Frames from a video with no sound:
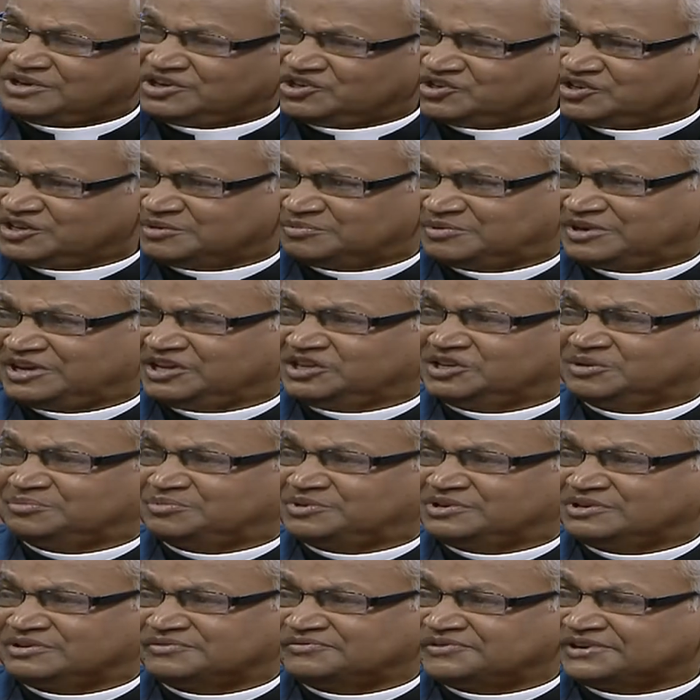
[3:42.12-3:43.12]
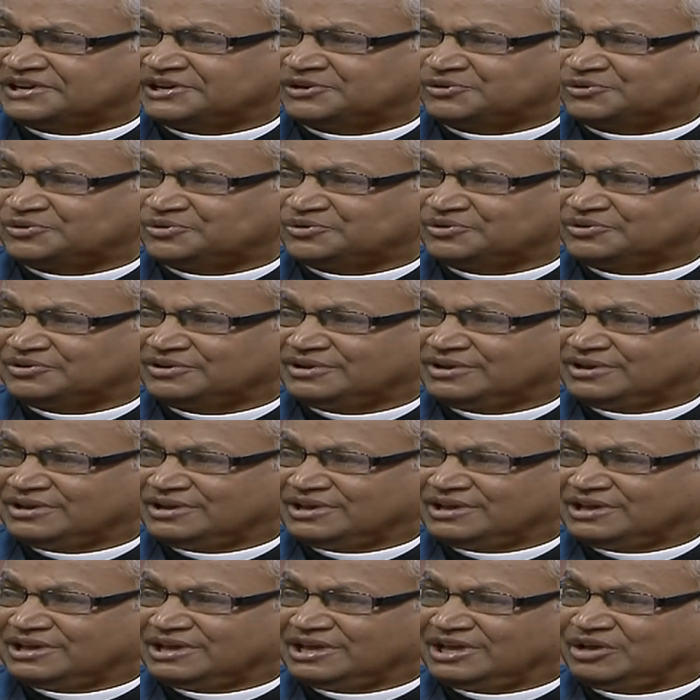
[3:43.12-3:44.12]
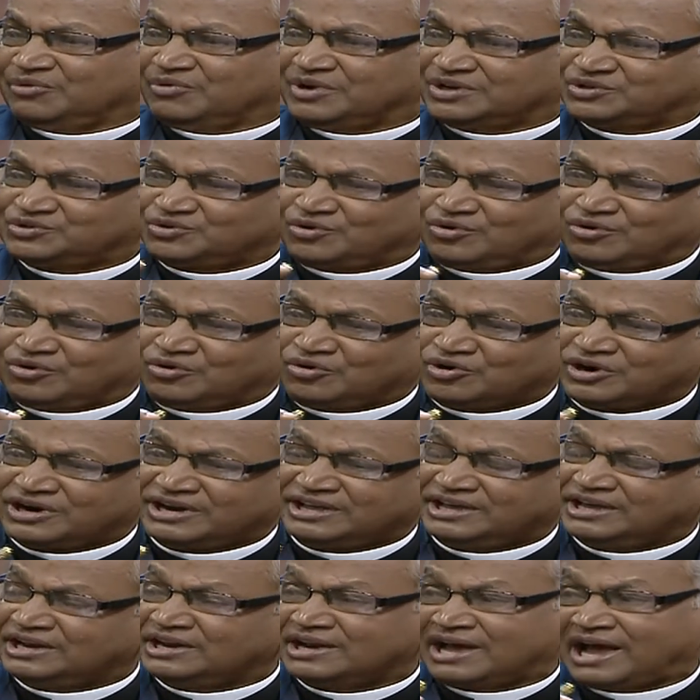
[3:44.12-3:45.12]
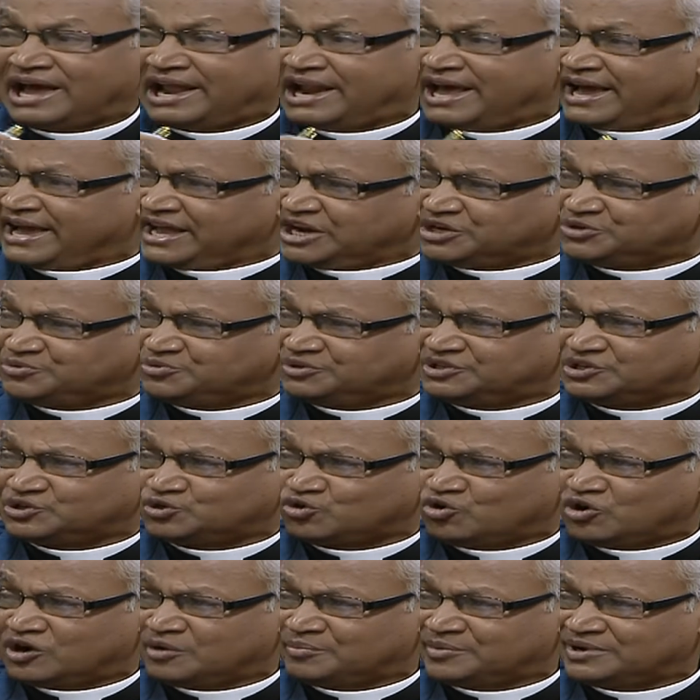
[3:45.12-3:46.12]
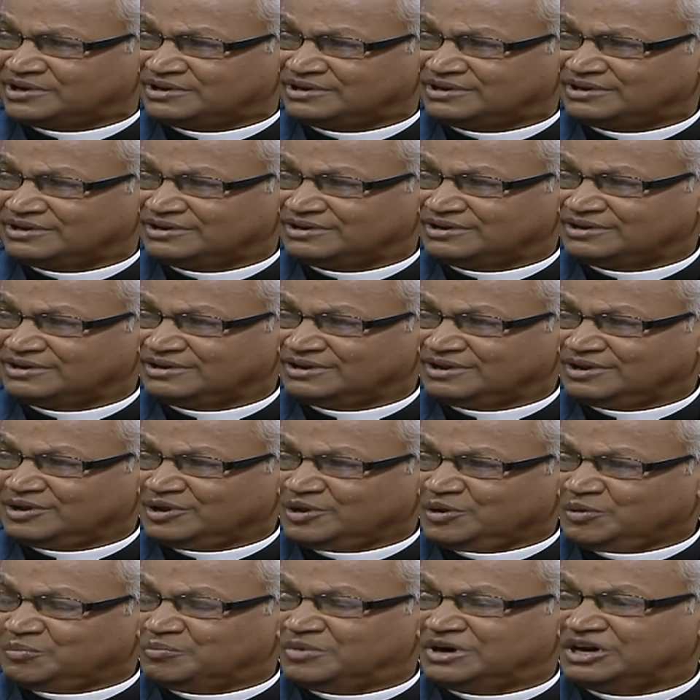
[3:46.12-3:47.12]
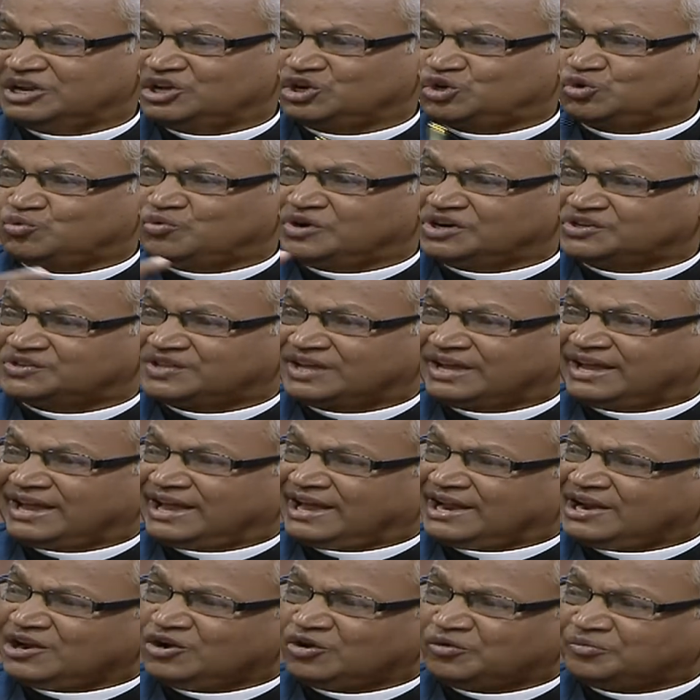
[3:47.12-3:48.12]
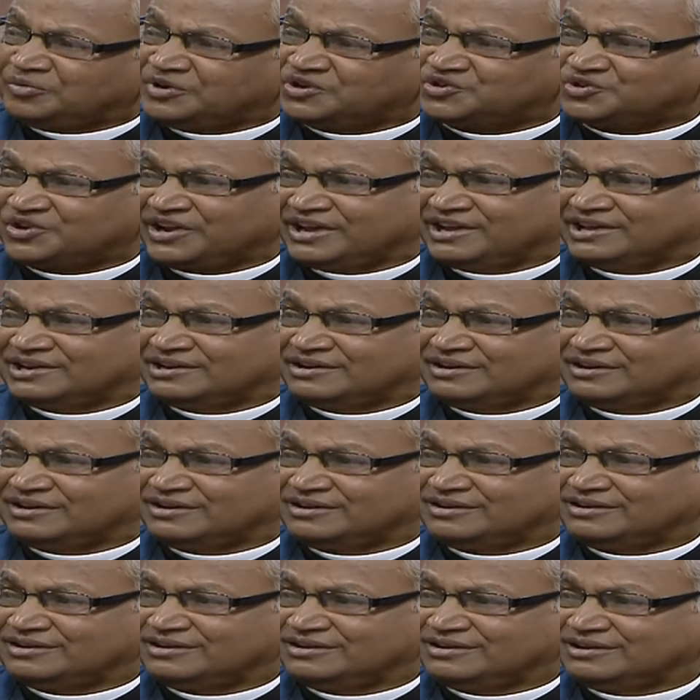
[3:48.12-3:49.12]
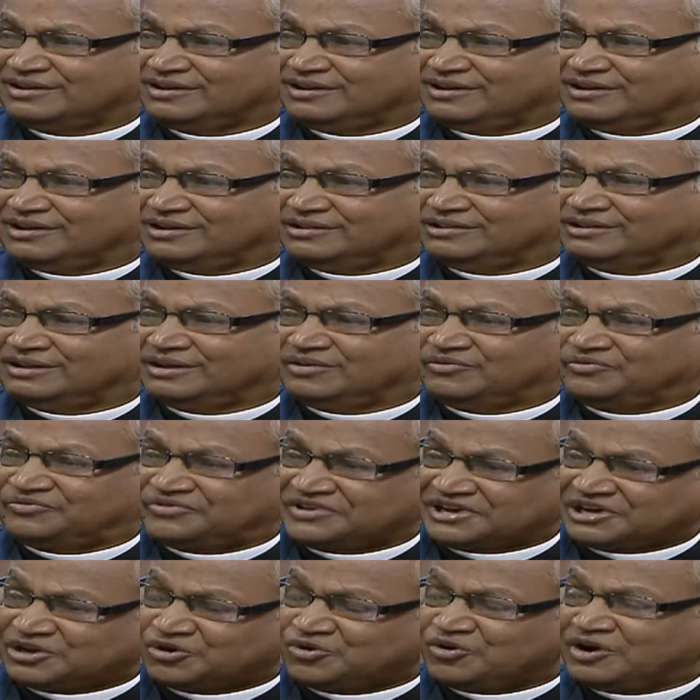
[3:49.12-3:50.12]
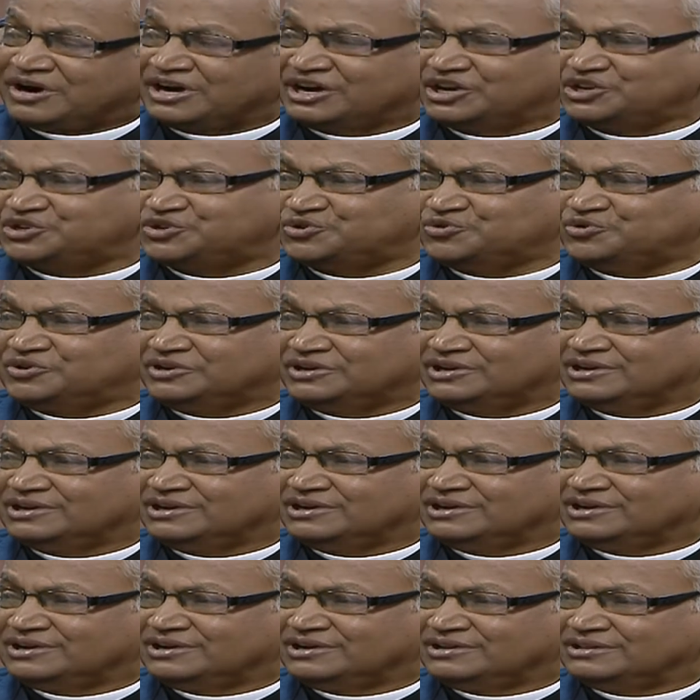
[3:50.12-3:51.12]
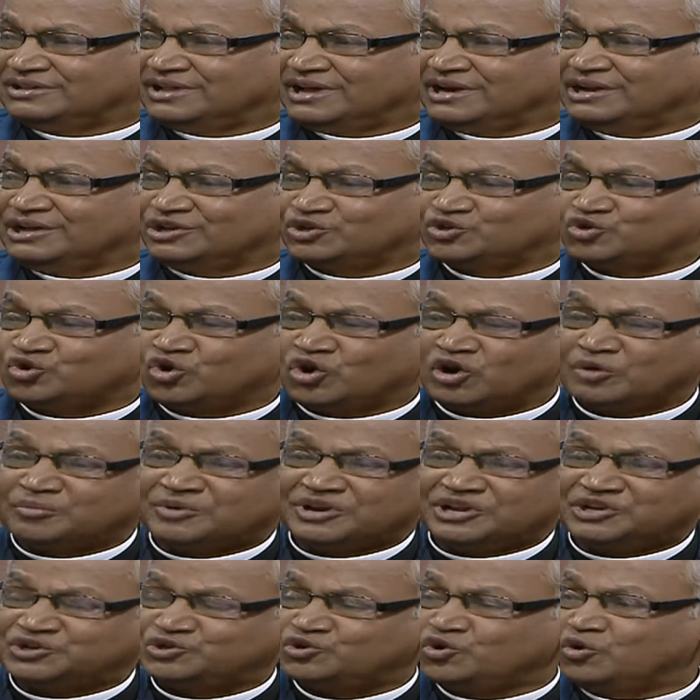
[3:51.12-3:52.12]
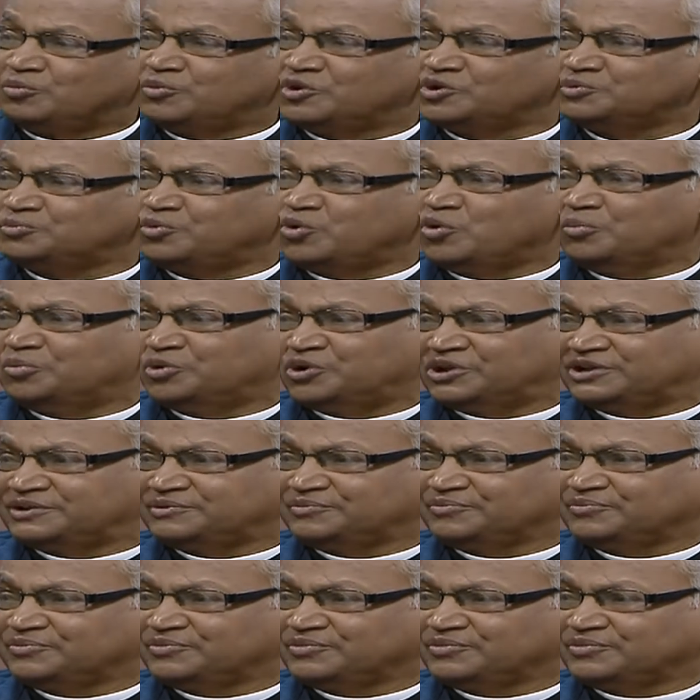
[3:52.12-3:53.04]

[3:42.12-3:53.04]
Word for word: of Egypt, Egypt Pharaoh, he was already in alliance with Solomon but towards the end of his reign, the Pharaoh understood that Solomon is no more popular.